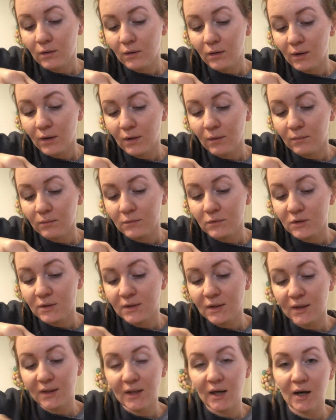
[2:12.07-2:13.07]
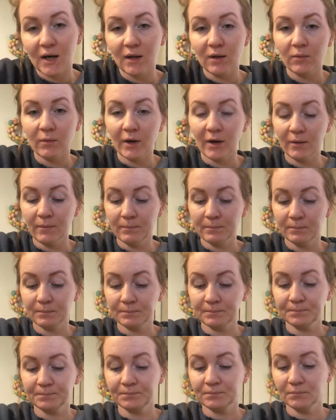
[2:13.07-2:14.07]
Yep, just get that out of the way.
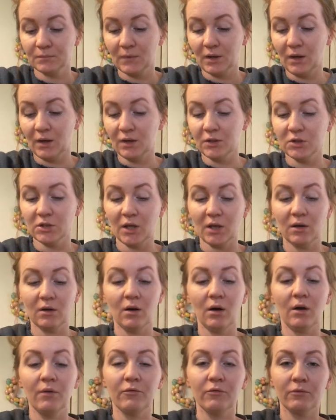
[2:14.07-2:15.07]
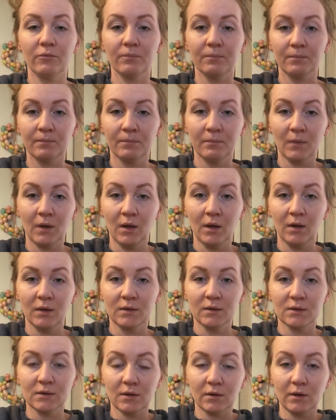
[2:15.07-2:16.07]
Okay, shake it off.
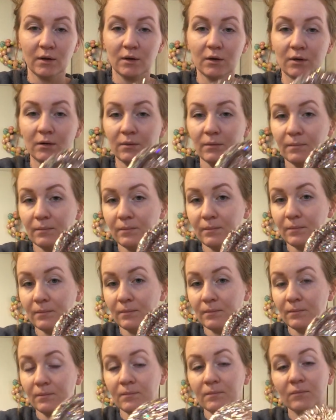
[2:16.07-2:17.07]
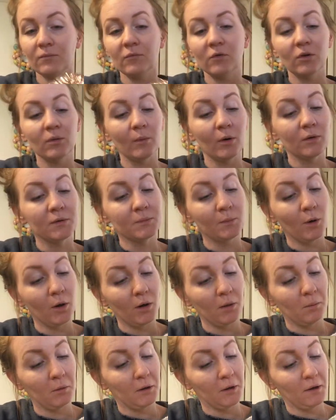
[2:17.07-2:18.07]
It's glittered for the most part,
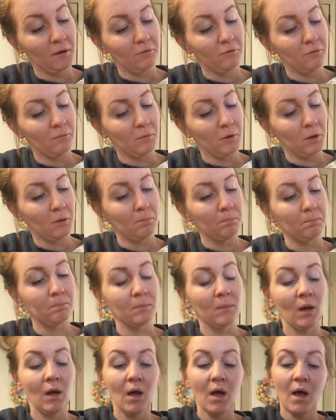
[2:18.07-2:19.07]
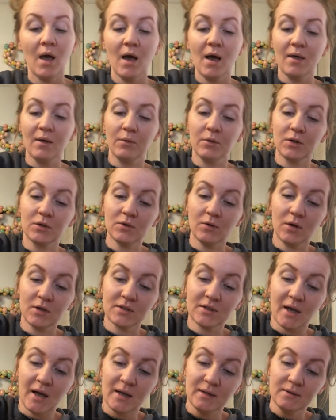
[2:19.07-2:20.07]
I believe. Yep. Then we're gonna do our
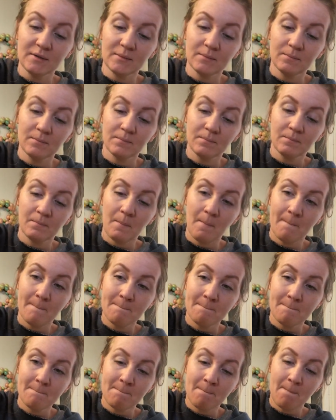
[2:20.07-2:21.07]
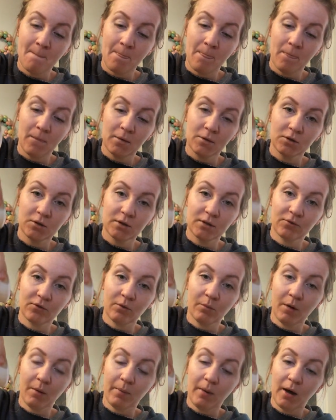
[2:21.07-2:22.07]
sides. And just
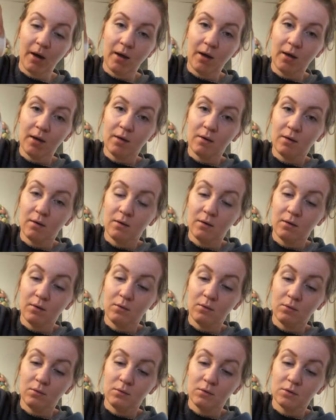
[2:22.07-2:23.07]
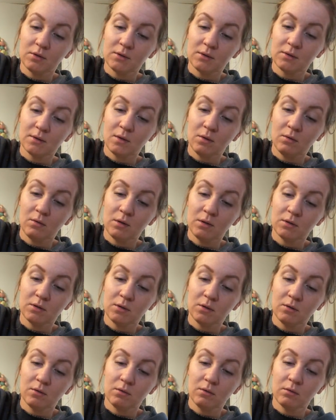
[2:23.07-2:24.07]
from up high, I'm just going
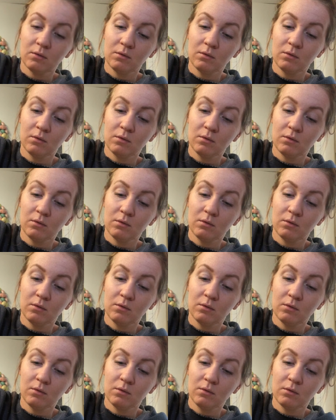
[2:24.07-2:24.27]
to,